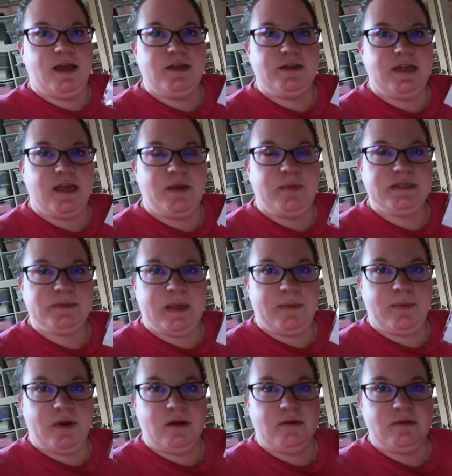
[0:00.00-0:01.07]
Take a piece of
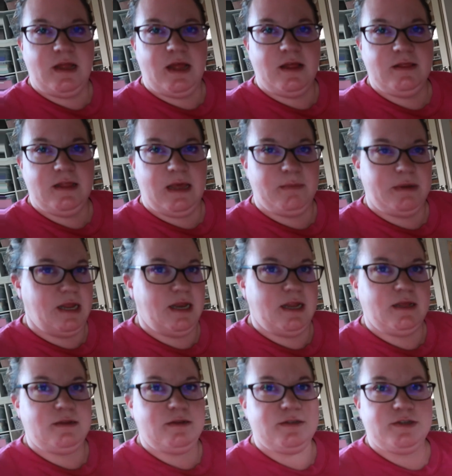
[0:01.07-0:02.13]
paper, laminate
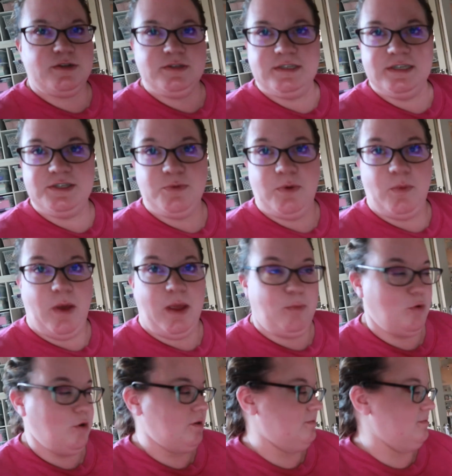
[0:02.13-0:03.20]
it, turns into a
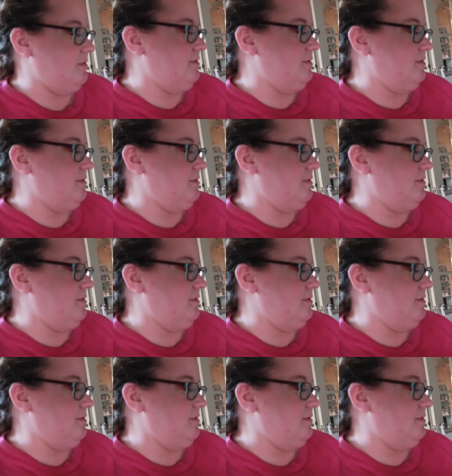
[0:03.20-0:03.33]
whiteboard.